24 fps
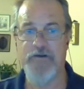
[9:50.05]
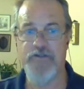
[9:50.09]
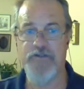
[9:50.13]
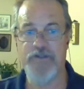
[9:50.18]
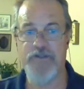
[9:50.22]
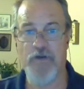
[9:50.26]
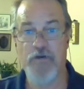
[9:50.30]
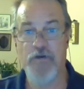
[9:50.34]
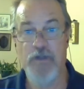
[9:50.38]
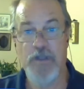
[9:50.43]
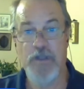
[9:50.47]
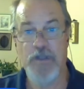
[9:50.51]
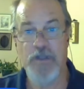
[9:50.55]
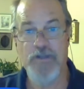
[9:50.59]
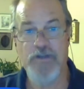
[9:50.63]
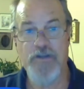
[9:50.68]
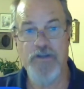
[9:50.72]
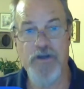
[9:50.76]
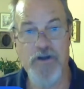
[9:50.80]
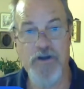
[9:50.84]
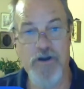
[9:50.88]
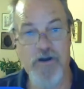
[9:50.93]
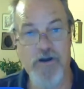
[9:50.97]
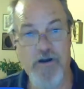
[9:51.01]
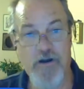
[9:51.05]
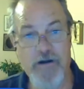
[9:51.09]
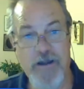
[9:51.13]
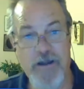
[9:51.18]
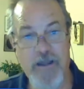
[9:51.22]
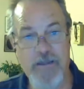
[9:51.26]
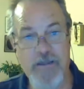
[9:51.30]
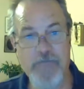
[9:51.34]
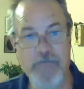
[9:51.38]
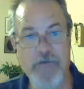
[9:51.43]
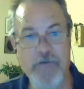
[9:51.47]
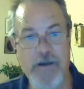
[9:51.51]
So
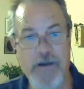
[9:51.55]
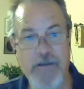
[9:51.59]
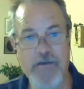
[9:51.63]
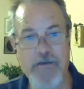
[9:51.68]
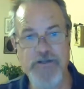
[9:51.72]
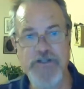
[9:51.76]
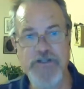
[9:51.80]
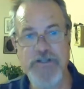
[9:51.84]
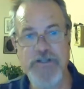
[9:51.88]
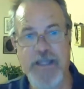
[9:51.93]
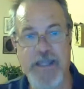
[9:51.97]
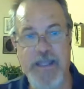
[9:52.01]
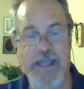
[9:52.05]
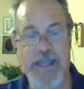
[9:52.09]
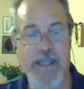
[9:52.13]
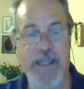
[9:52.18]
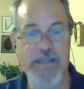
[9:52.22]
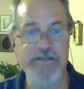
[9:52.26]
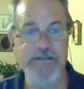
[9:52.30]
rather than just like, hey,